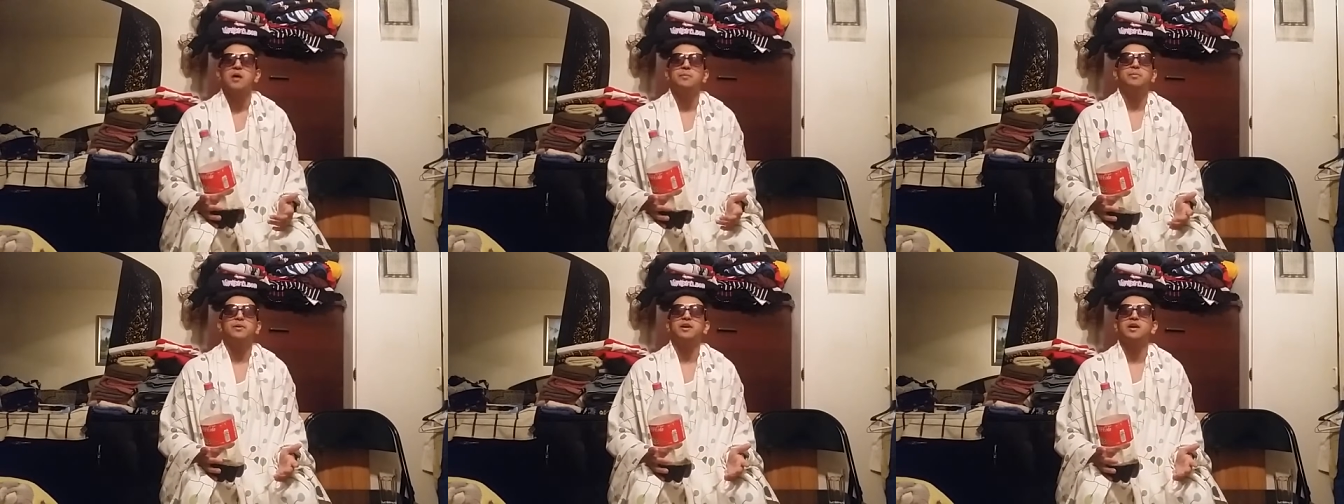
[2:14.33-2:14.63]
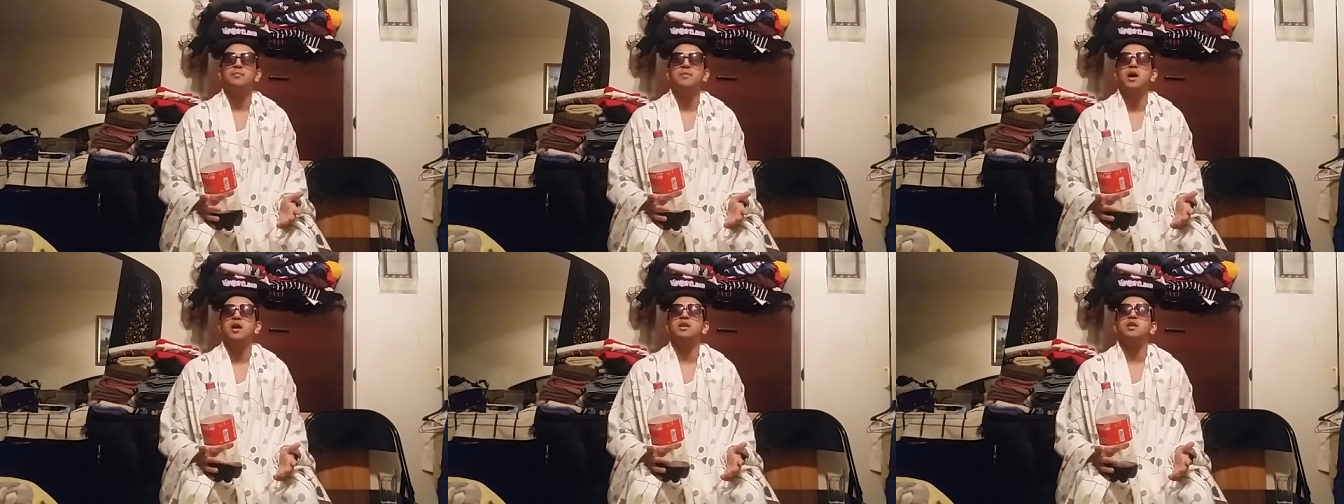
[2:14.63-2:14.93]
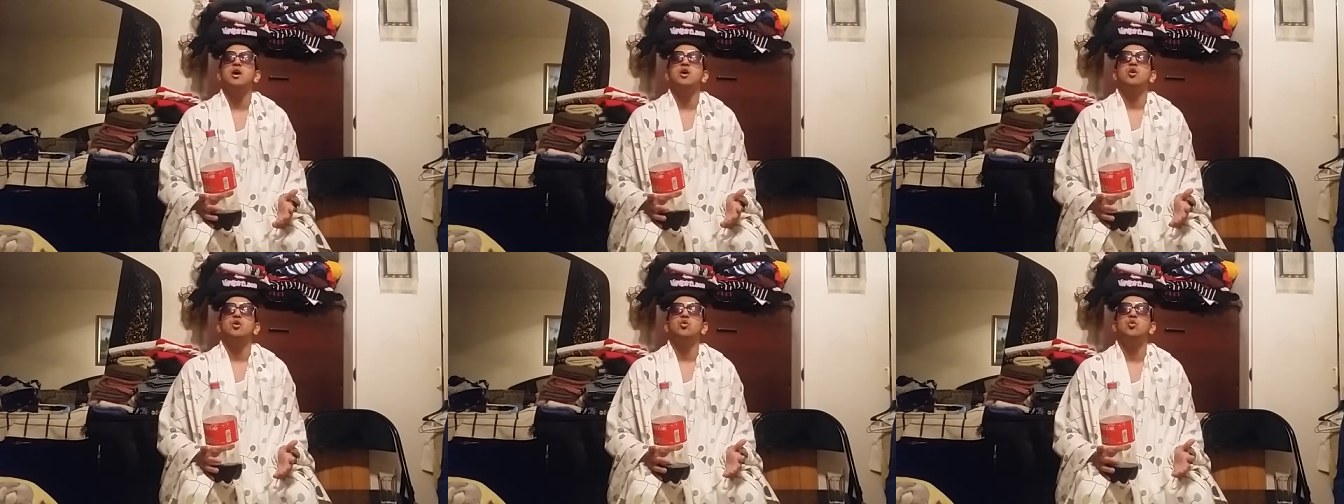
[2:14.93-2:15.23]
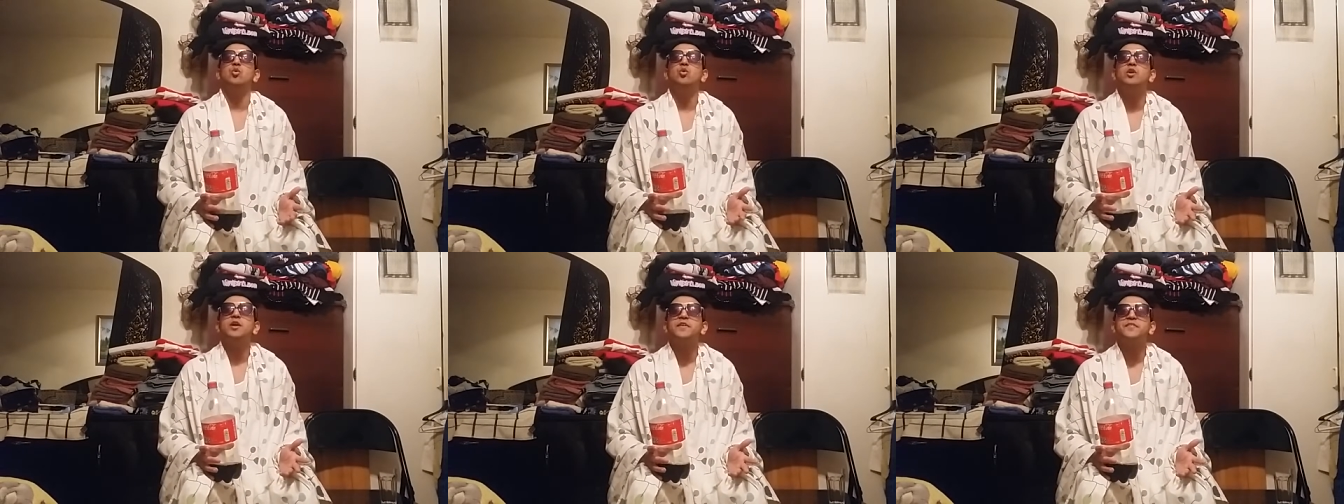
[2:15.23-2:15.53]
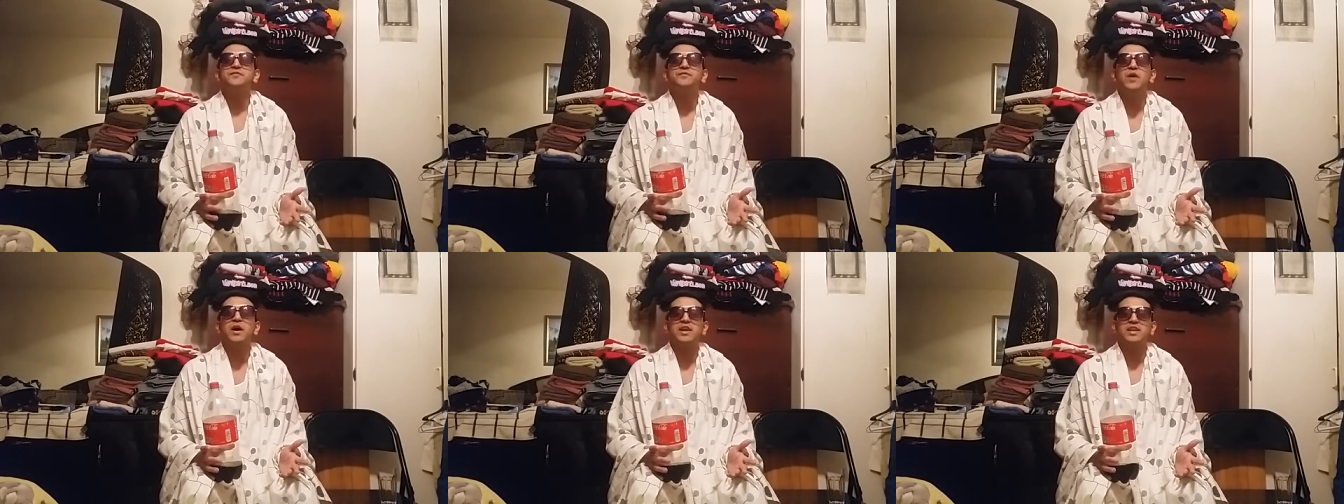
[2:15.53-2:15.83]
But come on, who the
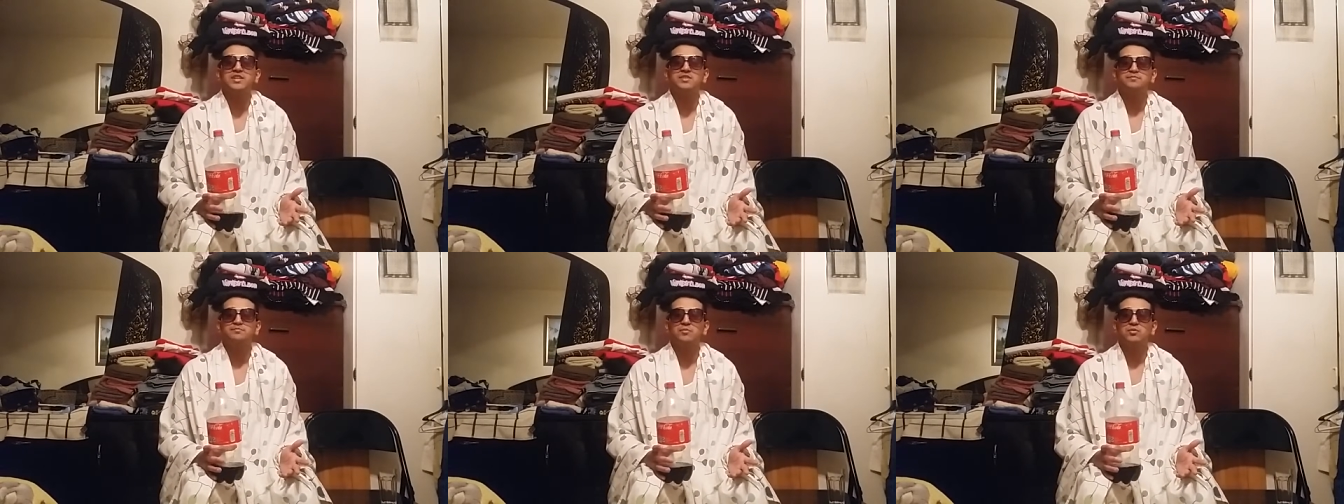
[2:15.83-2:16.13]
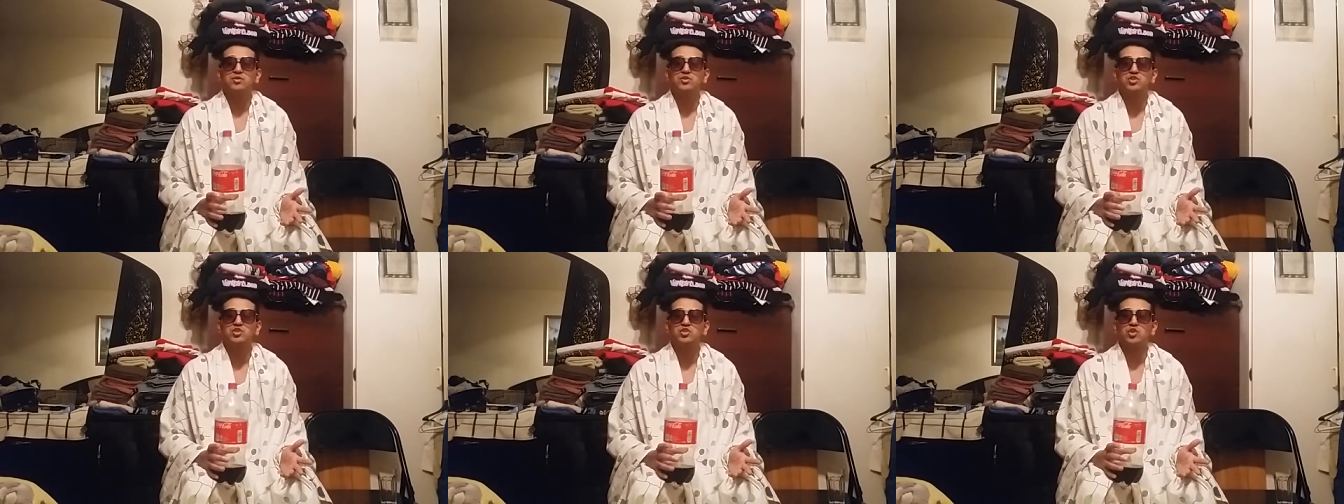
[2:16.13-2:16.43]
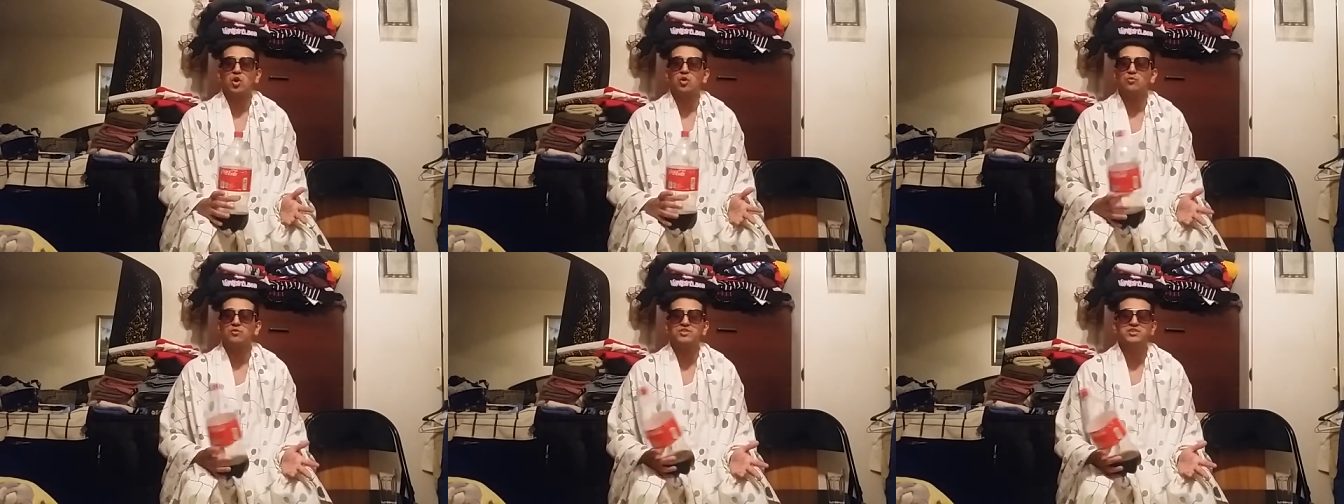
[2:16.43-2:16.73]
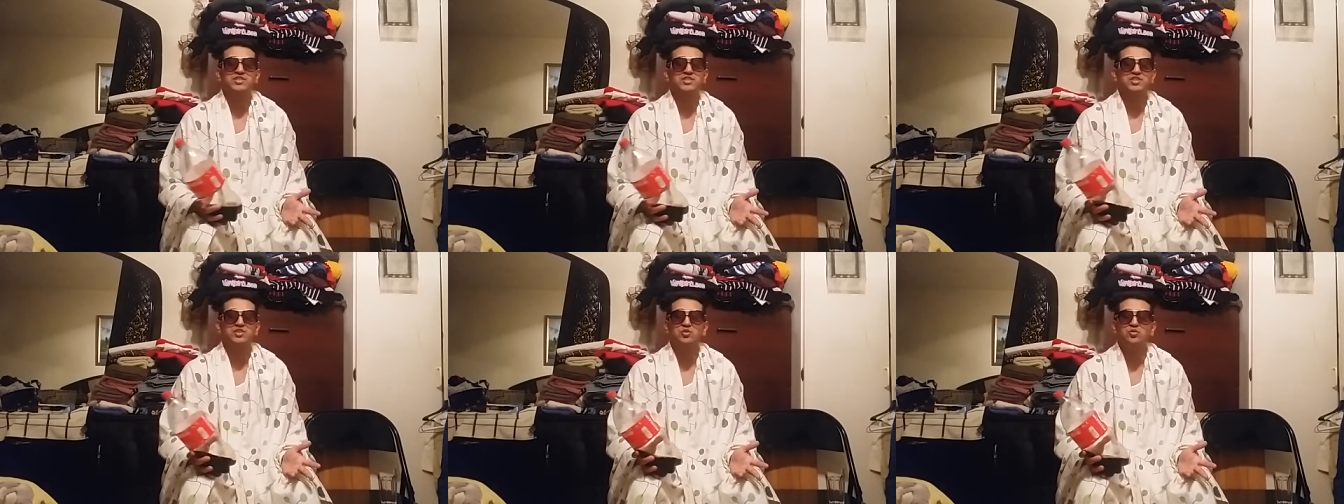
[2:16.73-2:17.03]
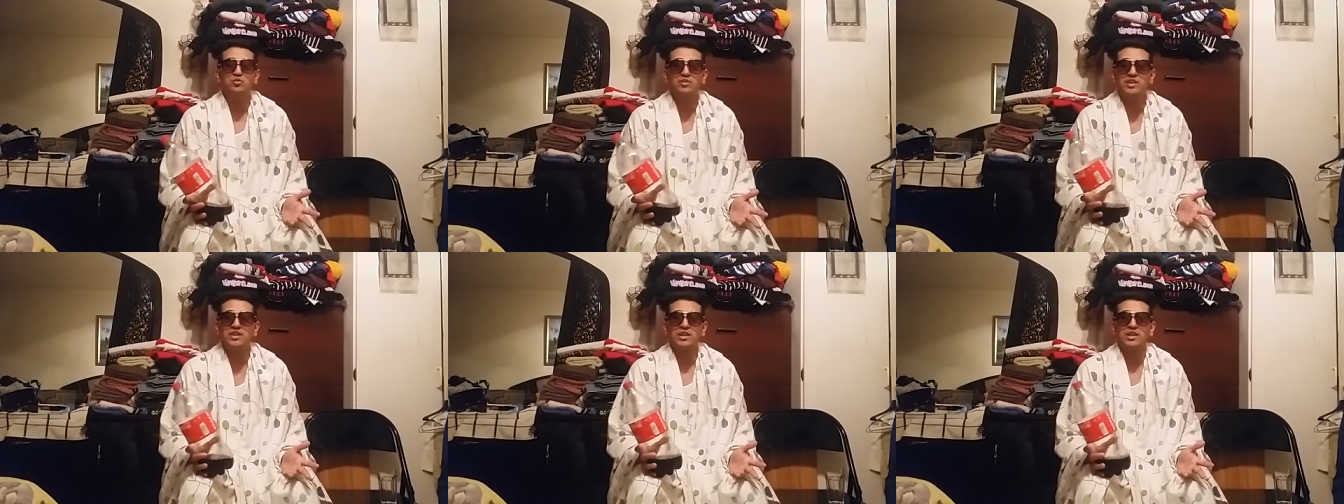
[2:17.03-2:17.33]
fuck is Minoru
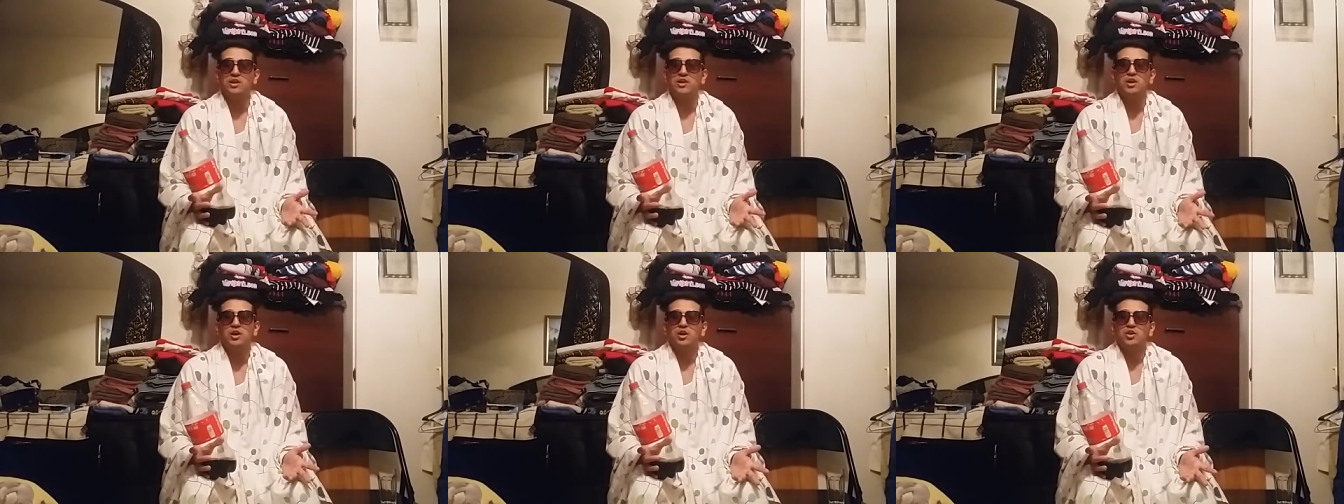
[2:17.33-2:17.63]
Suzuki?